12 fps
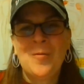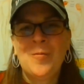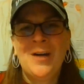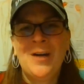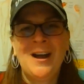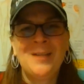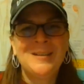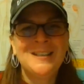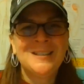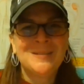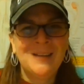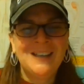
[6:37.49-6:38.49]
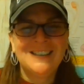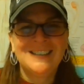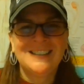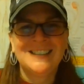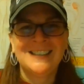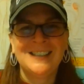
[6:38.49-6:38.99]
why we
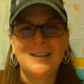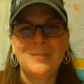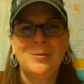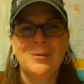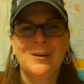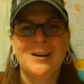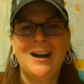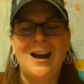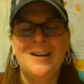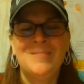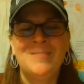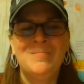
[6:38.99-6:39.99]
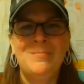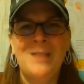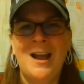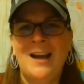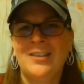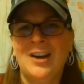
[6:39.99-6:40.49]
switched to Singapore
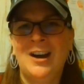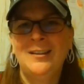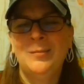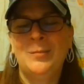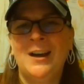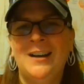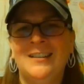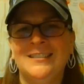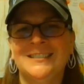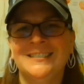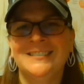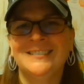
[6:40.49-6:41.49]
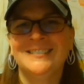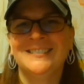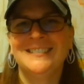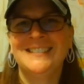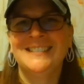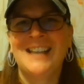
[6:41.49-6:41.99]
math, all about
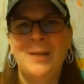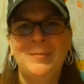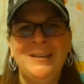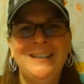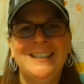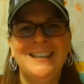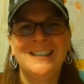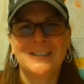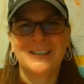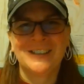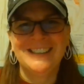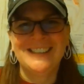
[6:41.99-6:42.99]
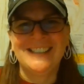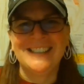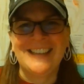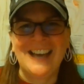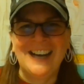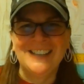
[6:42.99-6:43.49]
how many 10s are in
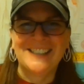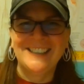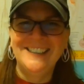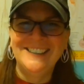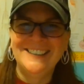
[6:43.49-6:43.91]
10,000.